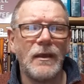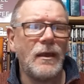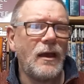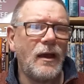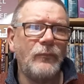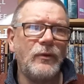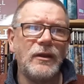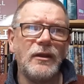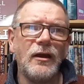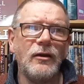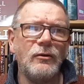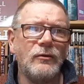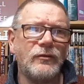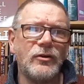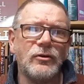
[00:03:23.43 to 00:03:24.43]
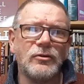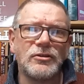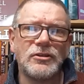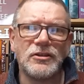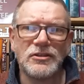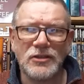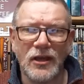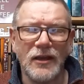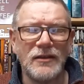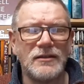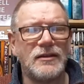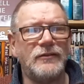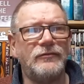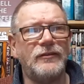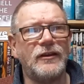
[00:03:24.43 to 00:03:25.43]
And we know, of course, the
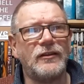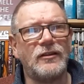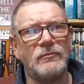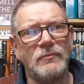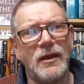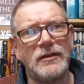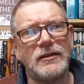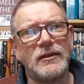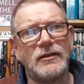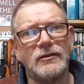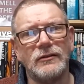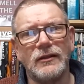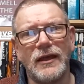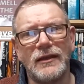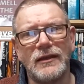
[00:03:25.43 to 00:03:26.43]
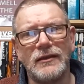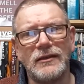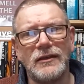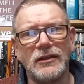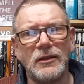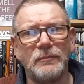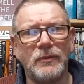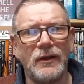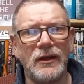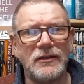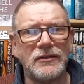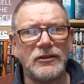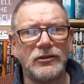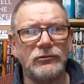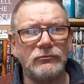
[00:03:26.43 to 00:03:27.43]
scientific, the medical, and indeed the
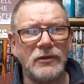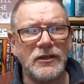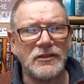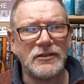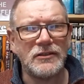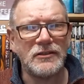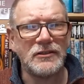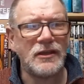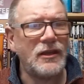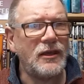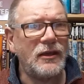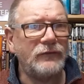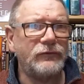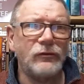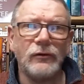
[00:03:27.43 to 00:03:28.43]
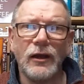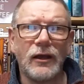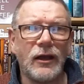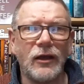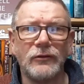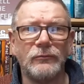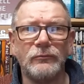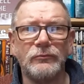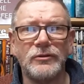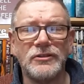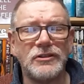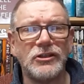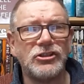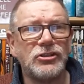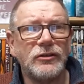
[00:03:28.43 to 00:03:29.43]
political reasons for our current
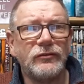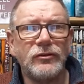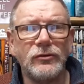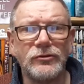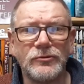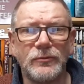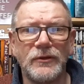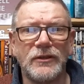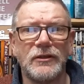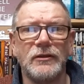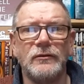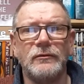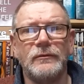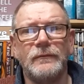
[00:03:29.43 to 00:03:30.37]
position. Of course we do.